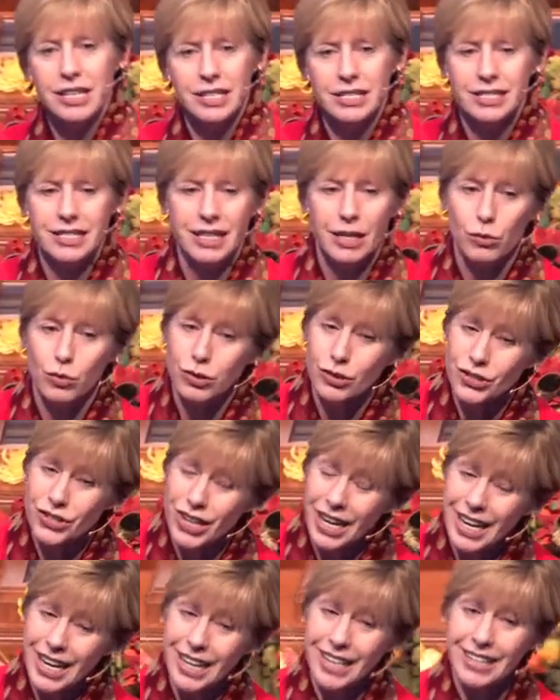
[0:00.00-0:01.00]
said, well,
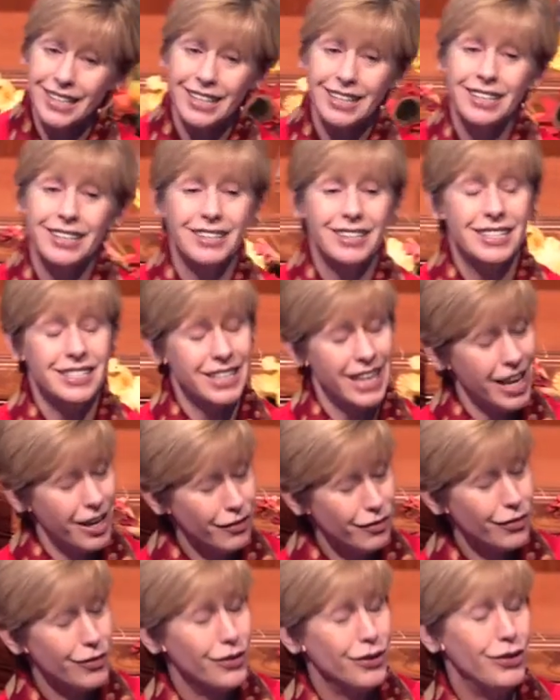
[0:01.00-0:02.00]
Jan, this
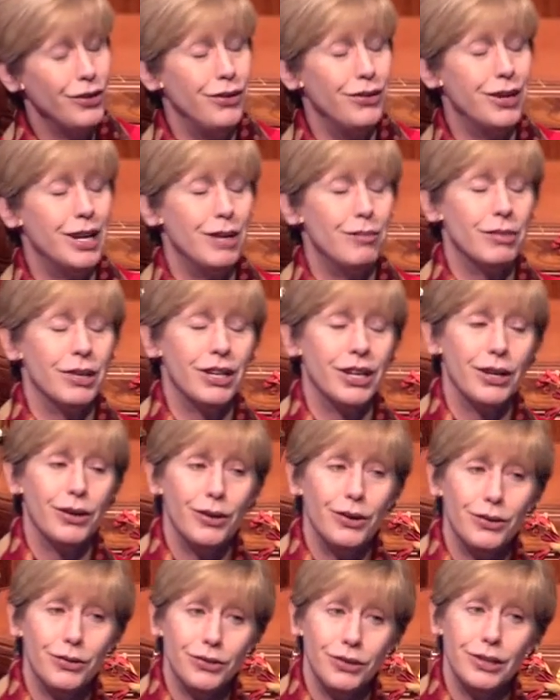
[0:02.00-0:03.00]
afternoon I'm going to
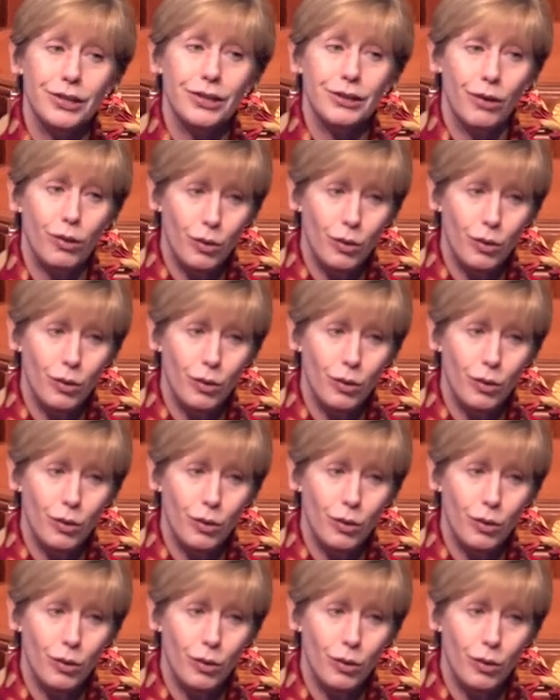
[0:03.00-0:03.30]
go to the